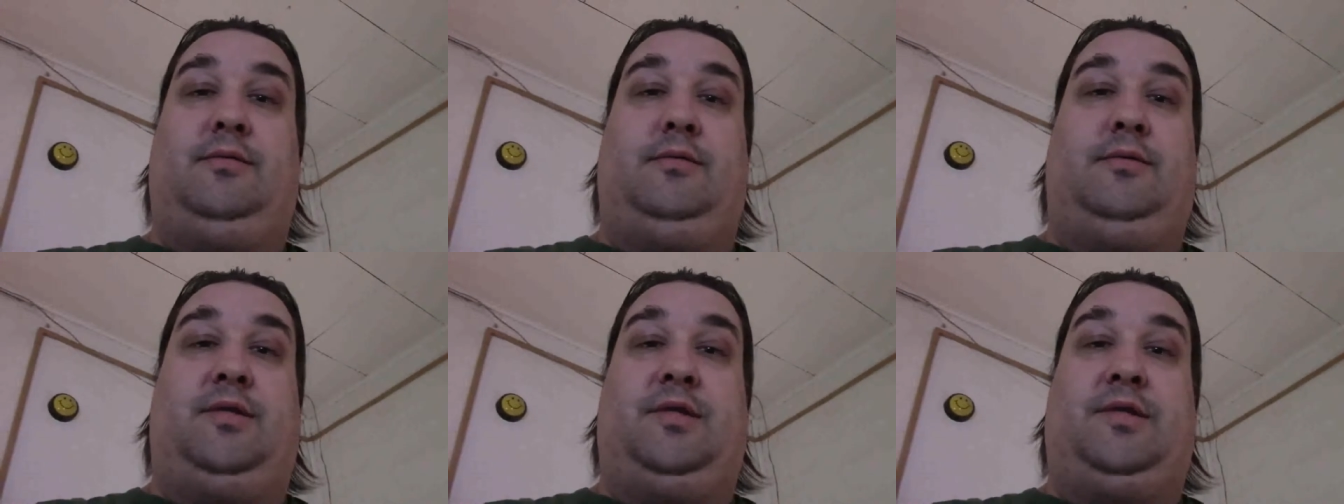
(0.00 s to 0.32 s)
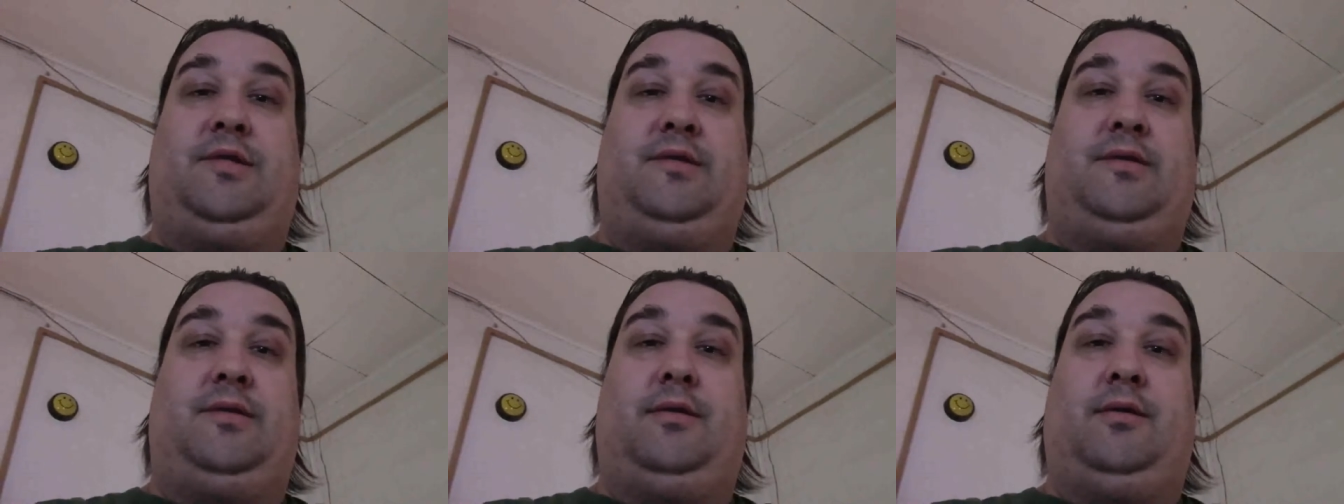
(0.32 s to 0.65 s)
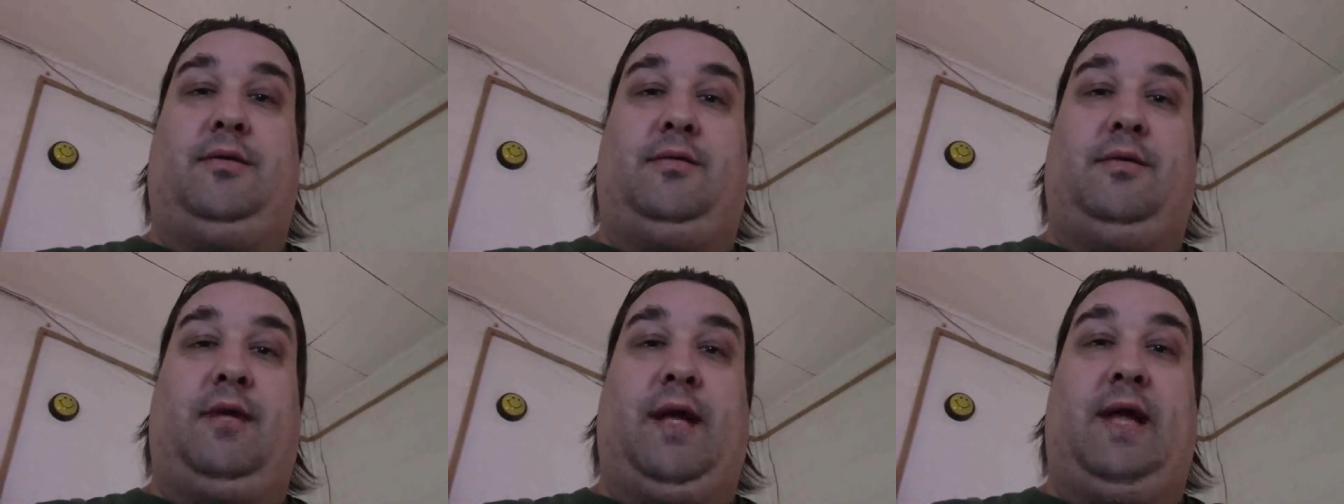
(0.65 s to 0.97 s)
just, you
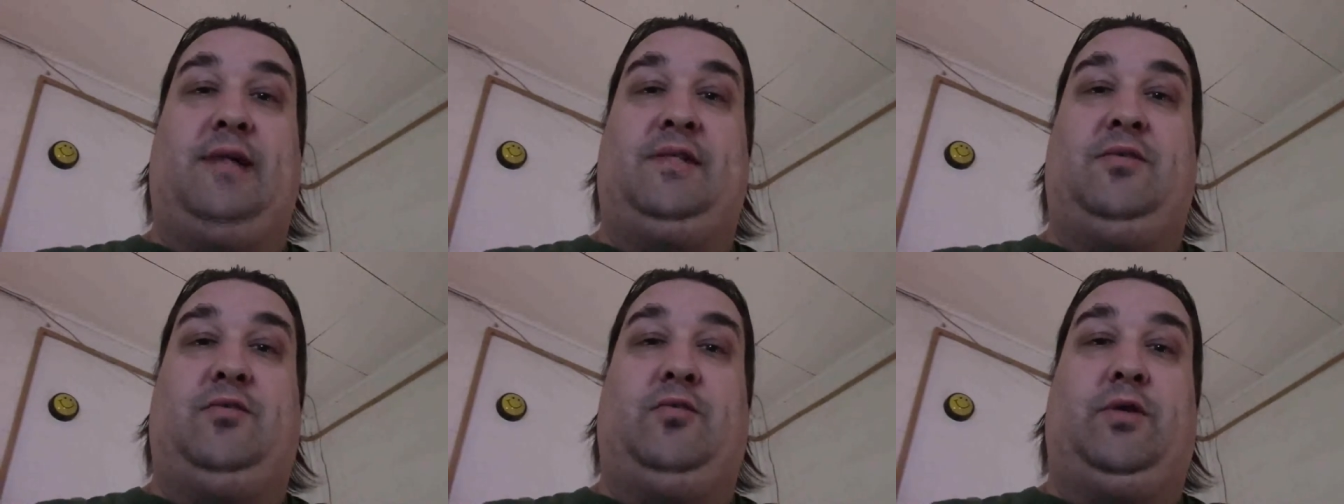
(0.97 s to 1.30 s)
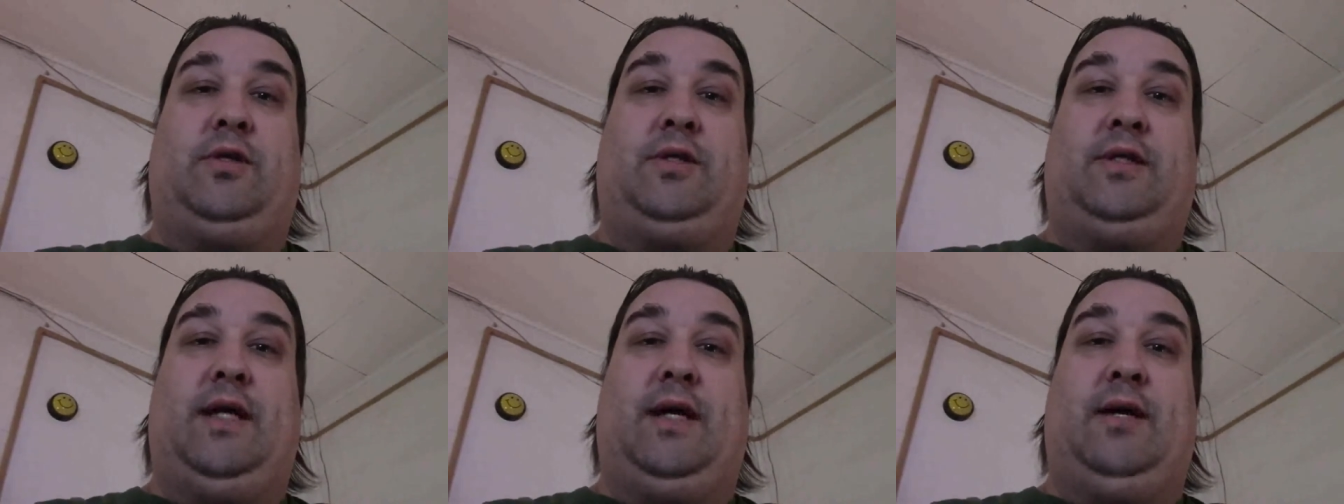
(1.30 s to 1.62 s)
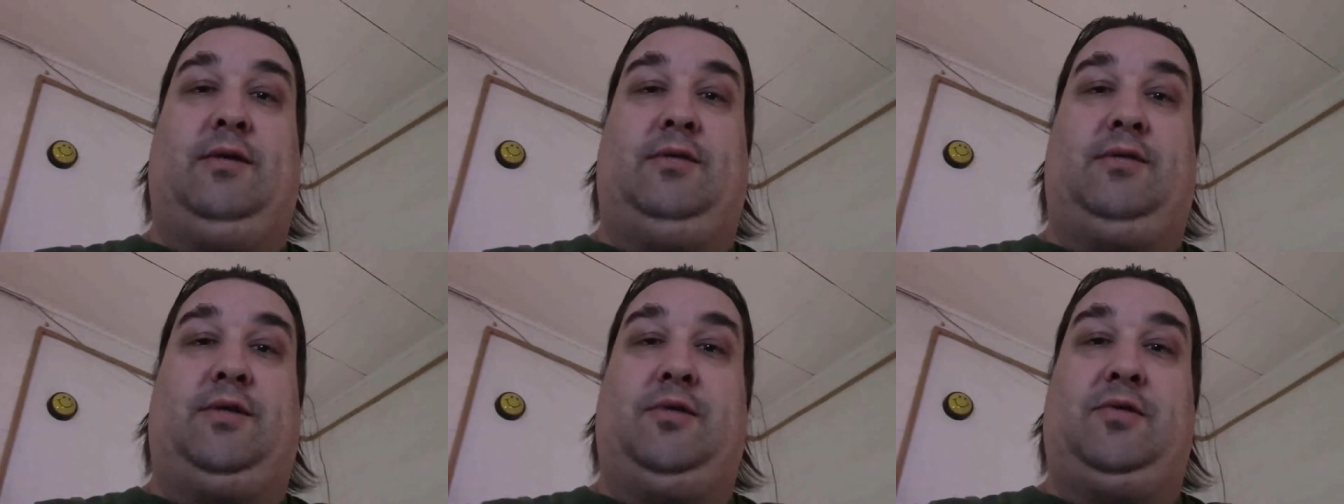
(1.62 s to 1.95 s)
know, hasn't worked
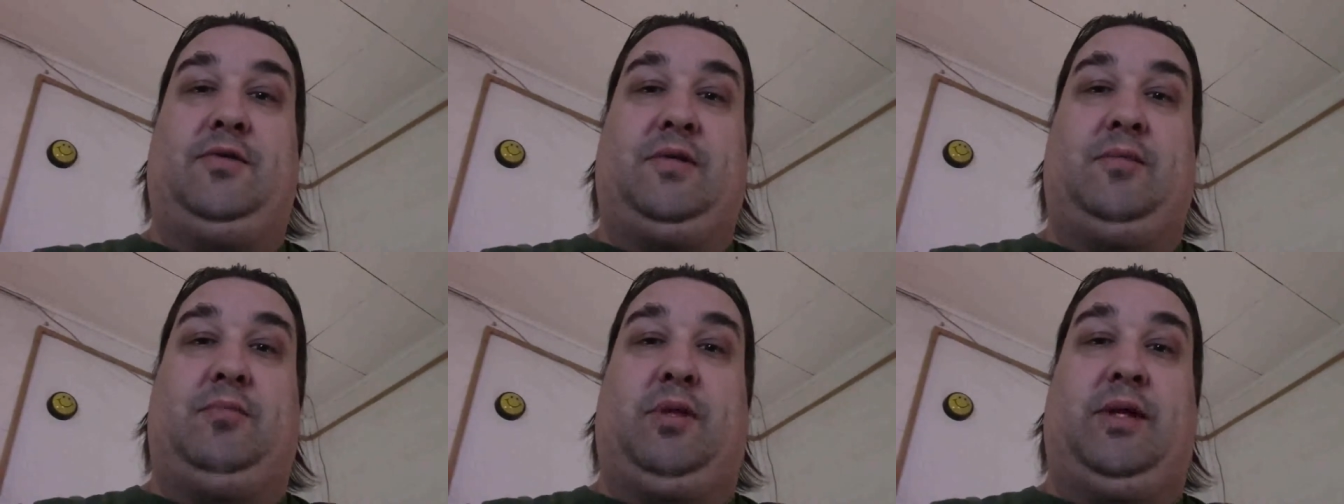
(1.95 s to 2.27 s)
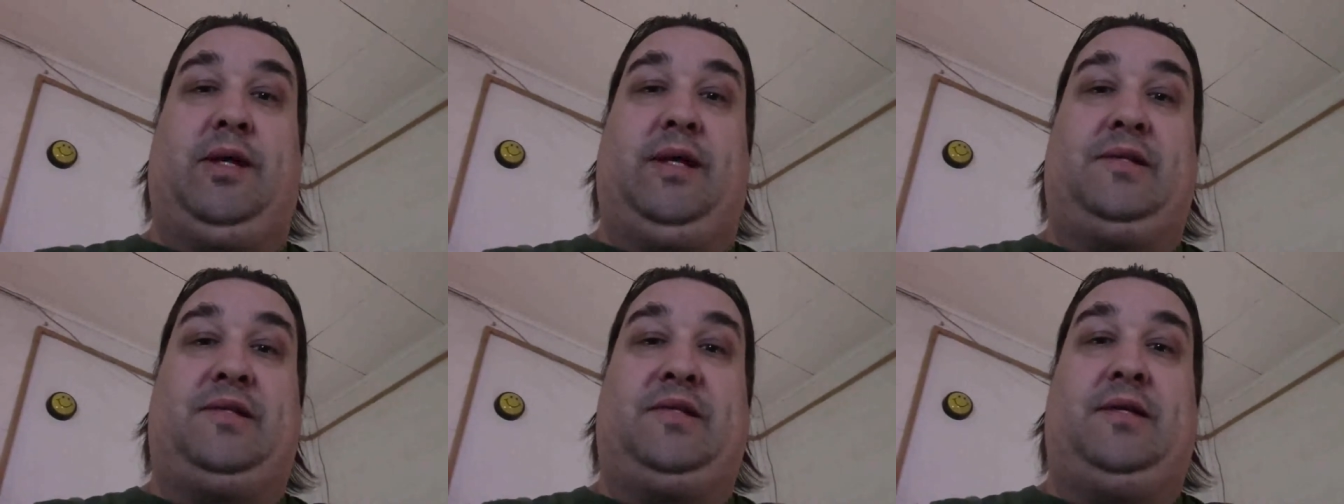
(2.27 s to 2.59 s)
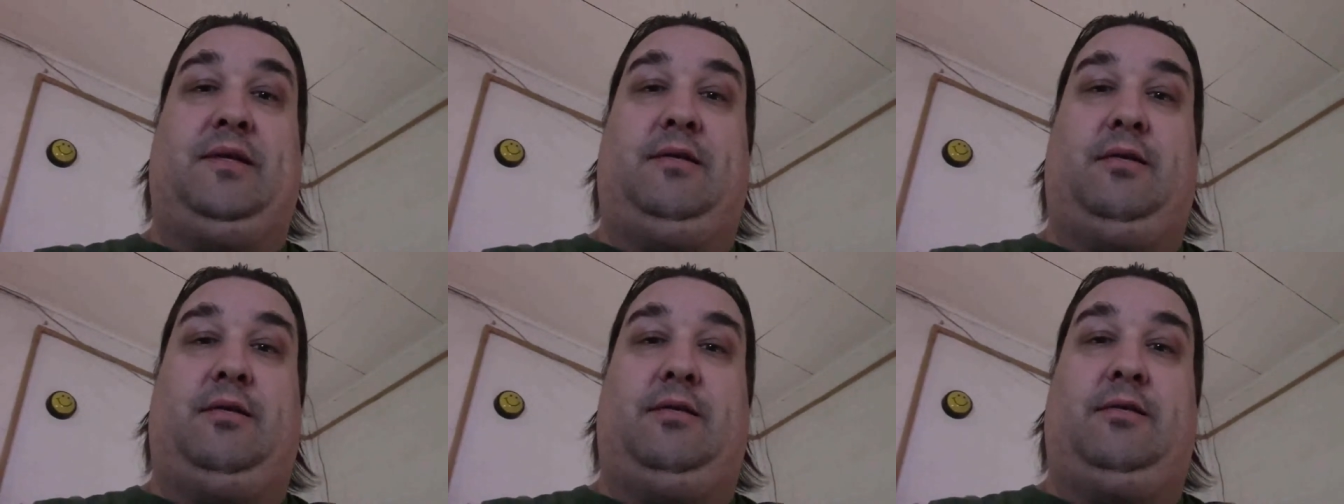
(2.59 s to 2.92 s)
out. There was a plant
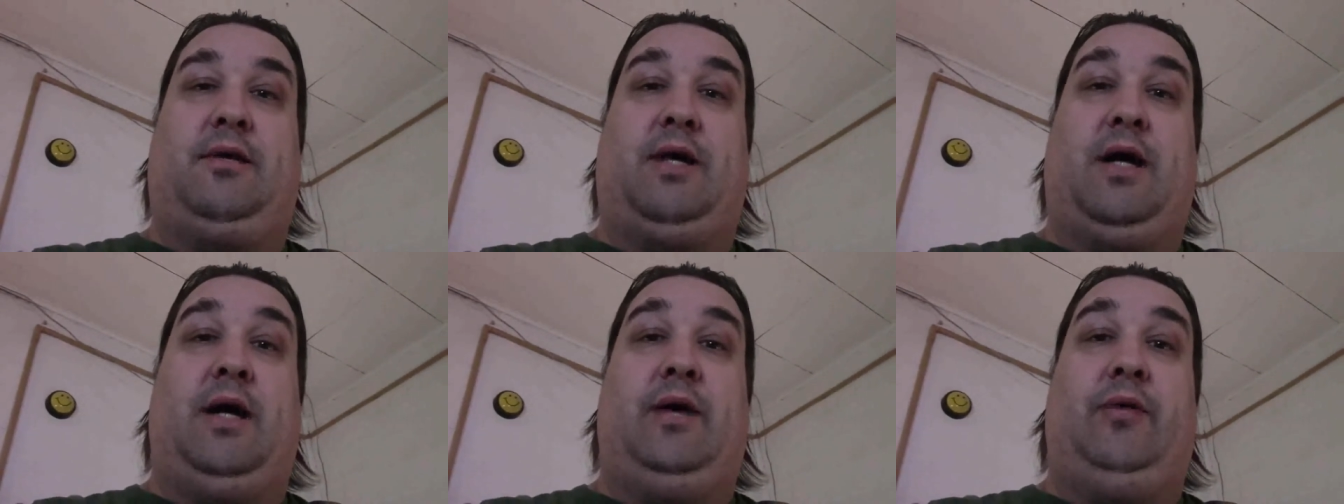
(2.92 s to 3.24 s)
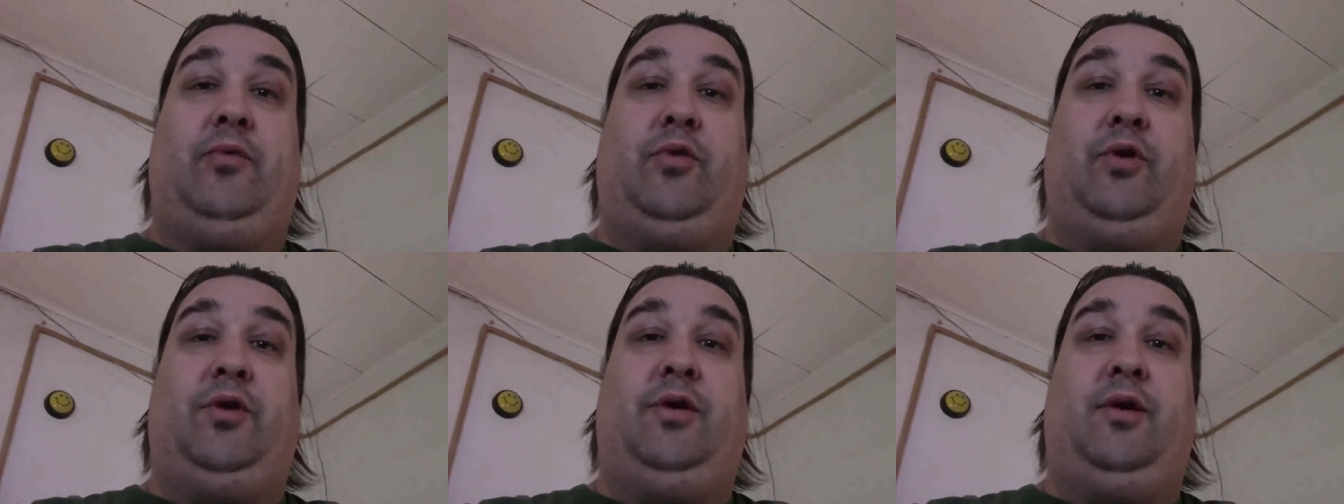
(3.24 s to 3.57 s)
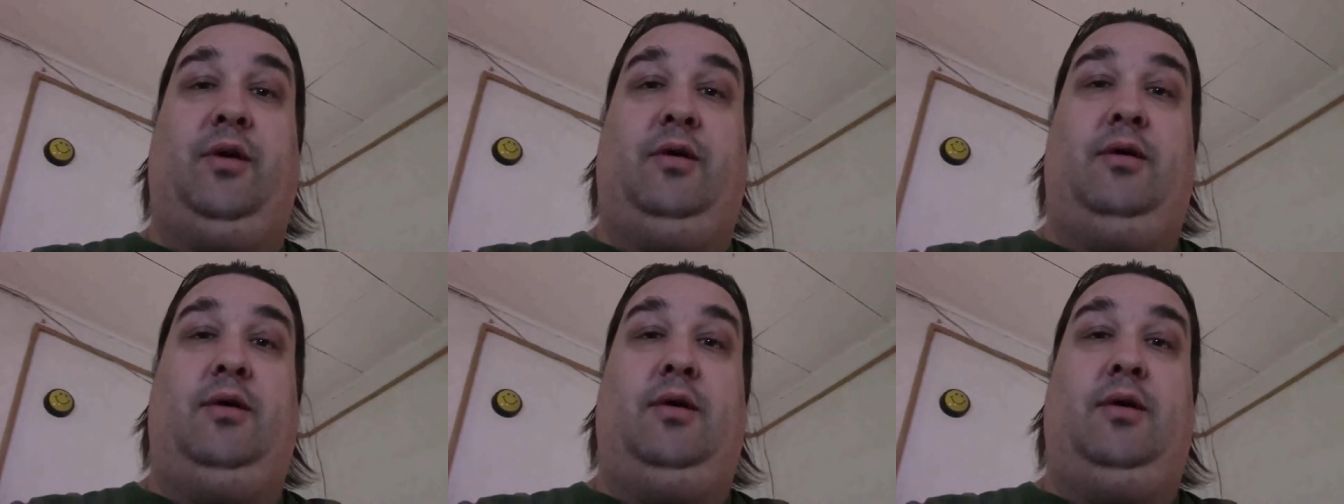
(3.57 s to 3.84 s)
sale in Cottonwood,